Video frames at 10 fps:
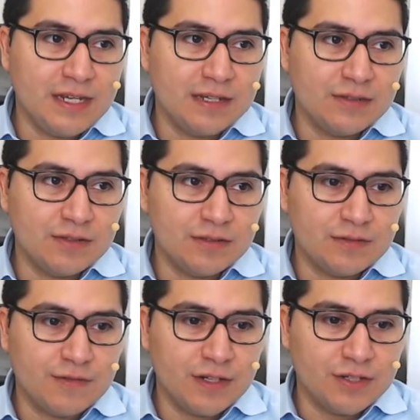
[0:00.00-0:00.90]
and those
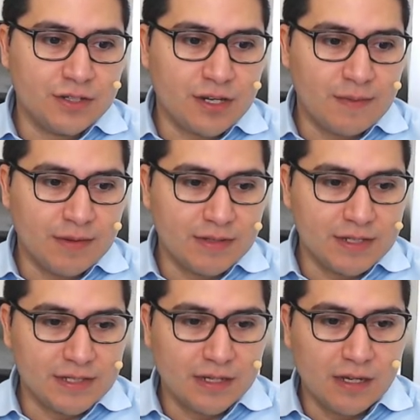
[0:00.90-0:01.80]
figures should come out
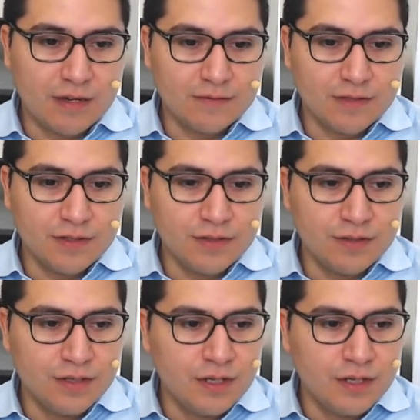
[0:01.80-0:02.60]
this afternoon.